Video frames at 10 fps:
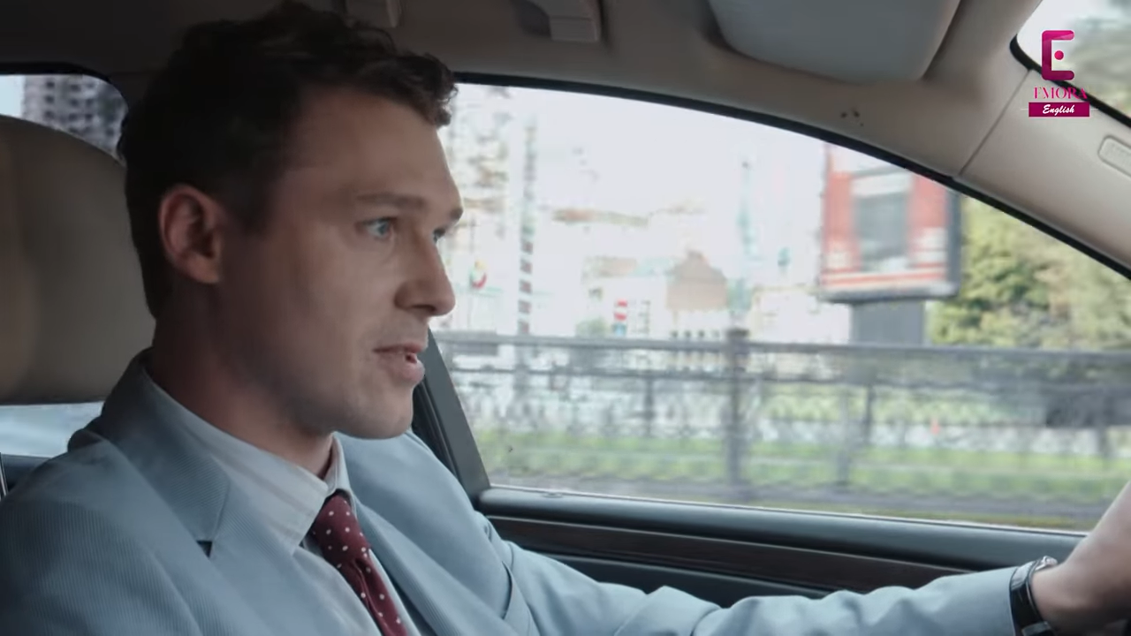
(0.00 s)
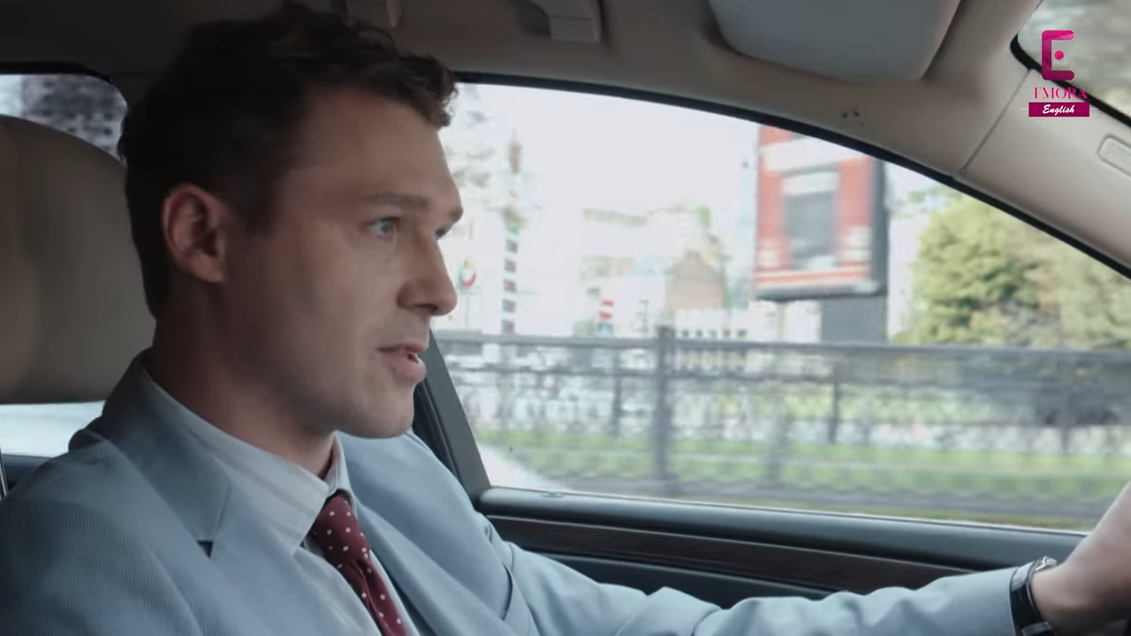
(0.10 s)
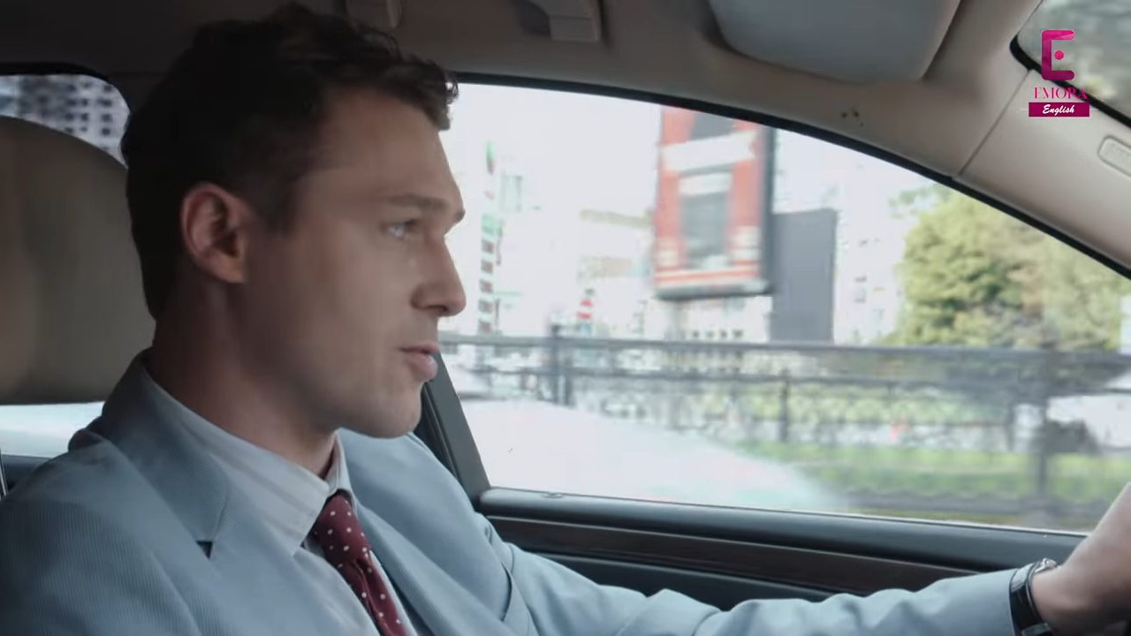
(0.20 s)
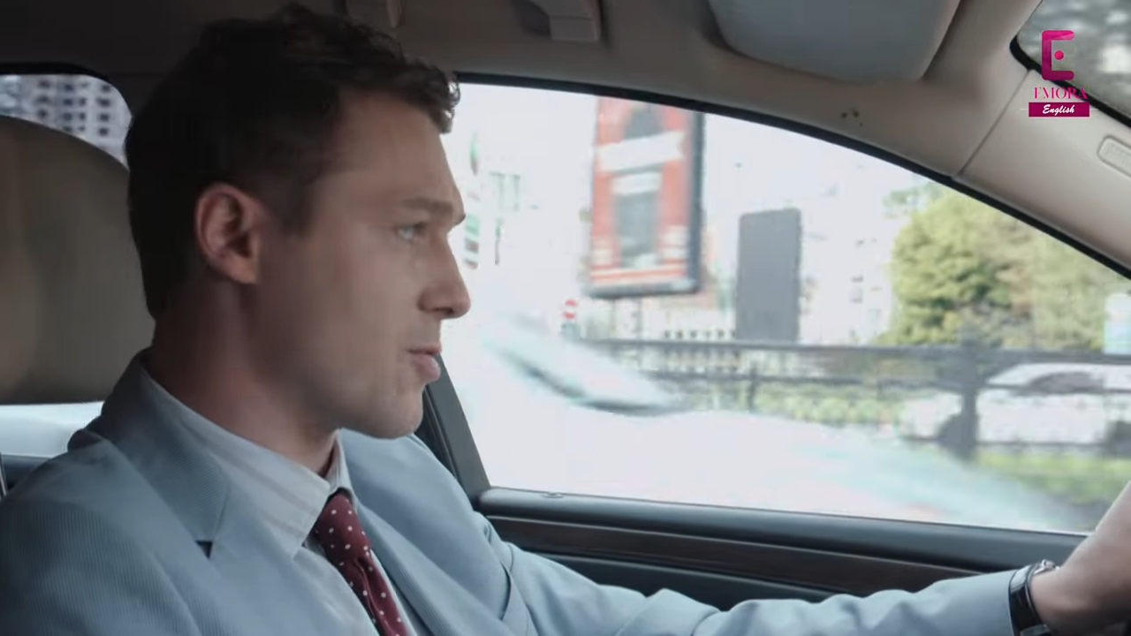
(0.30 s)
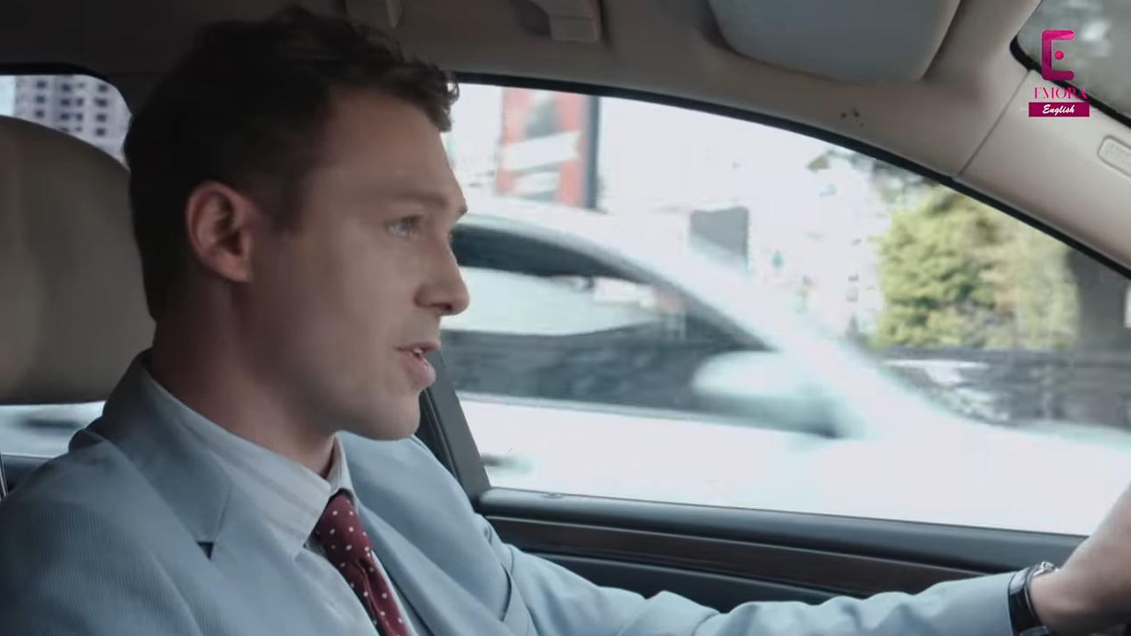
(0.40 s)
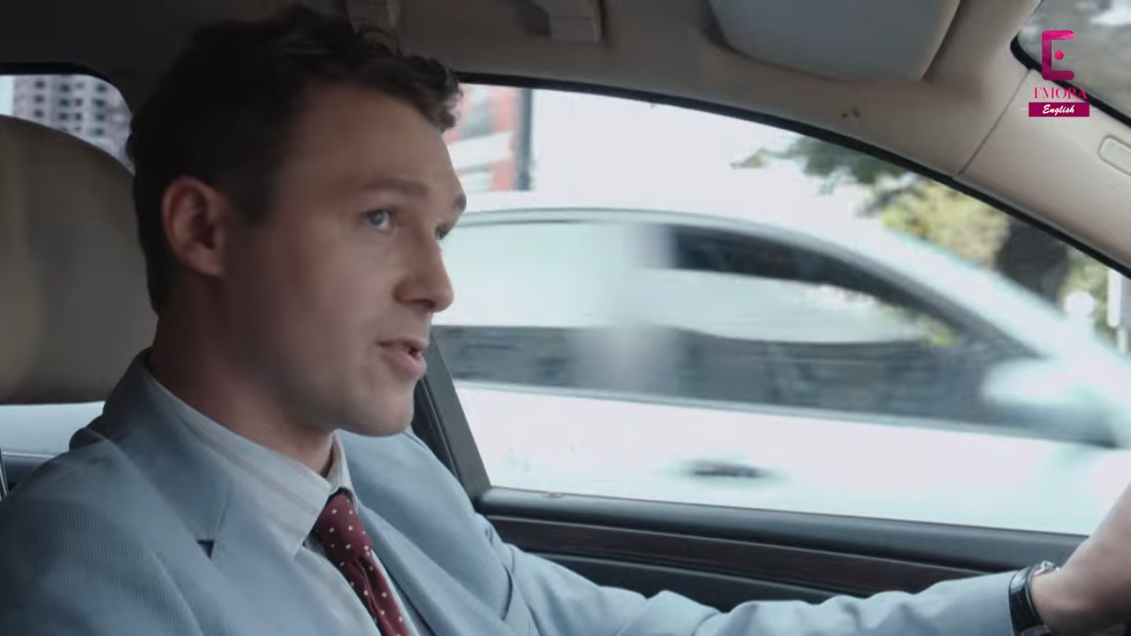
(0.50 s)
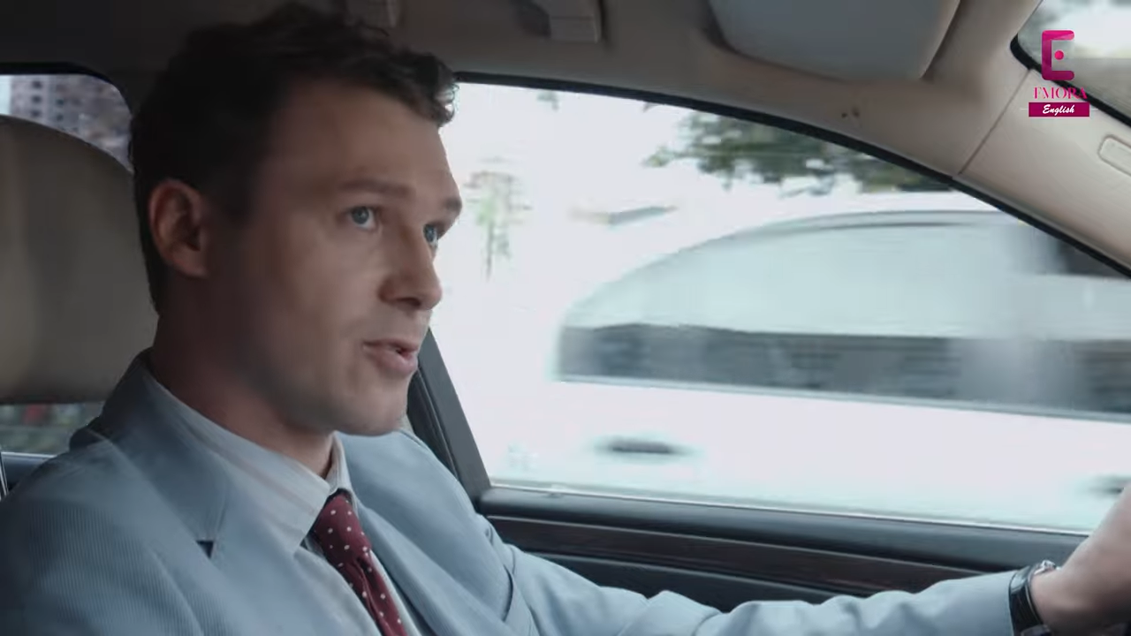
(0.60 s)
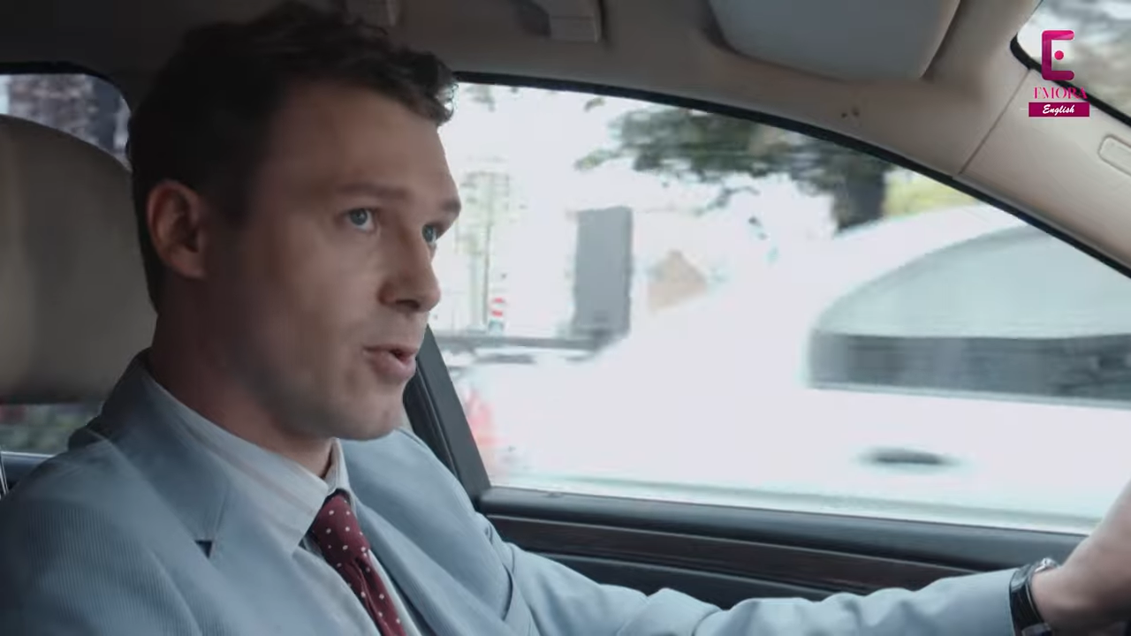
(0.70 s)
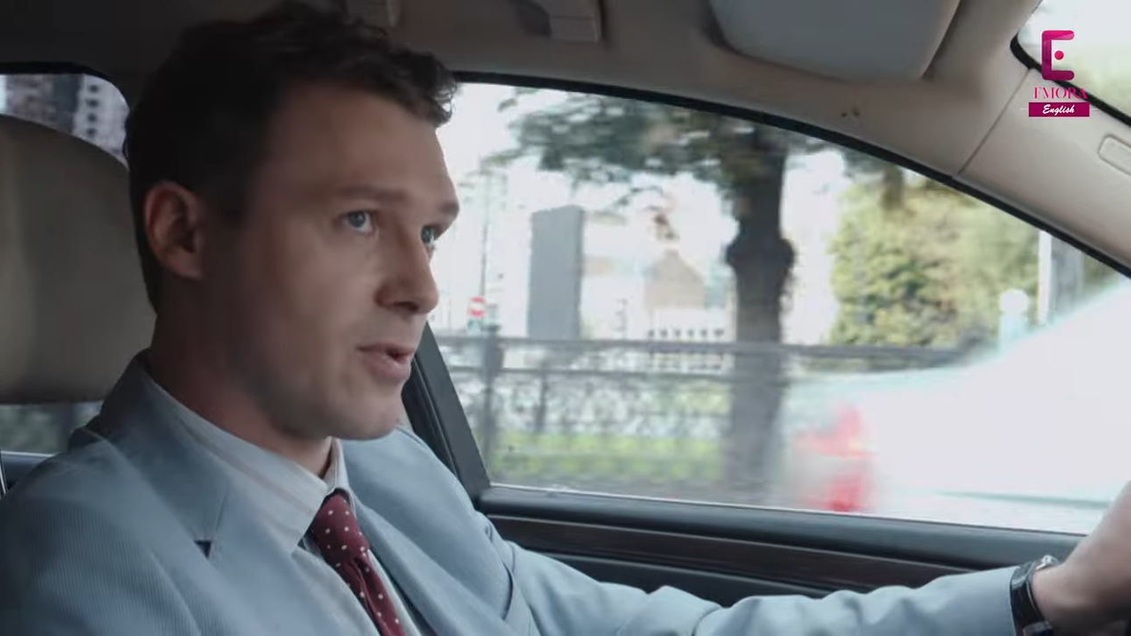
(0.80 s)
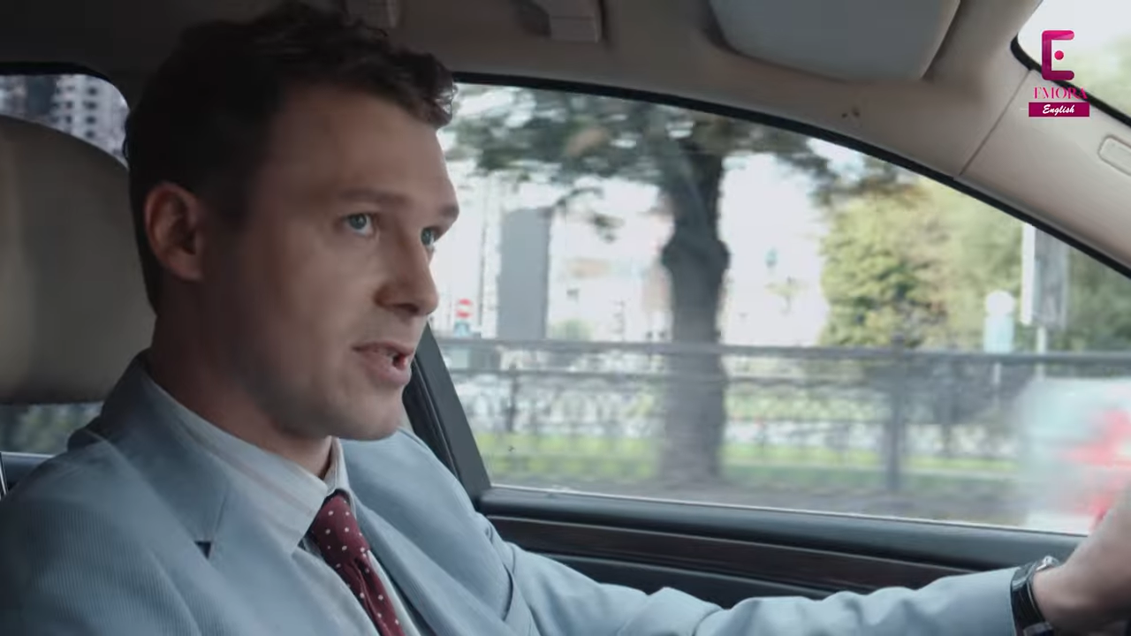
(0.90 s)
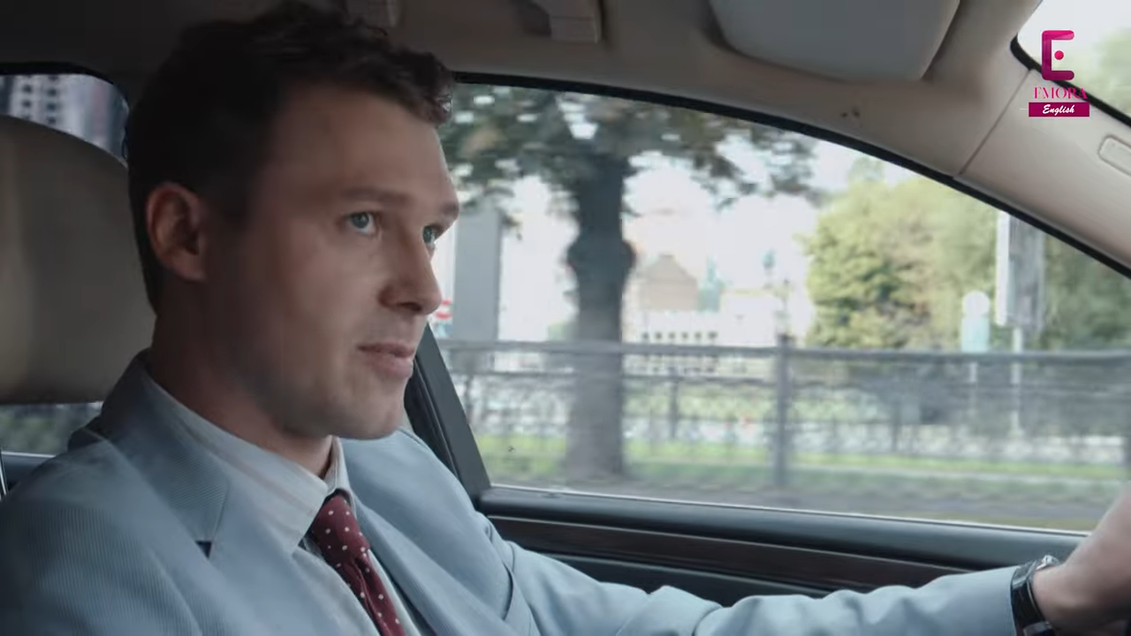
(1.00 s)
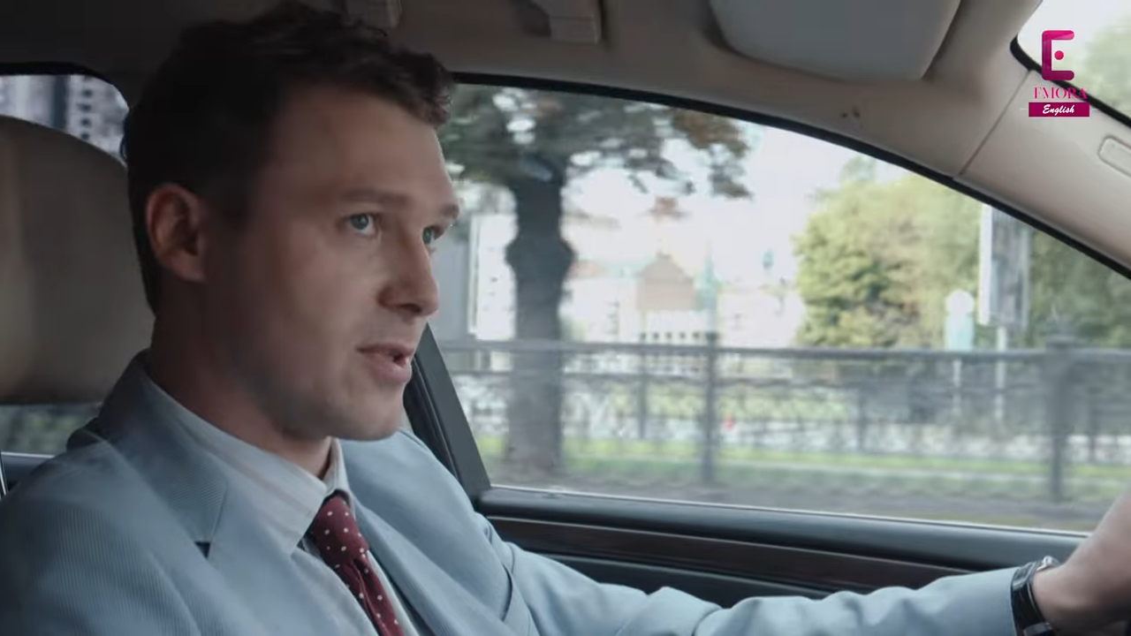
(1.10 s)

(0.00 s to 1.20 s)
Cherkasy to keep me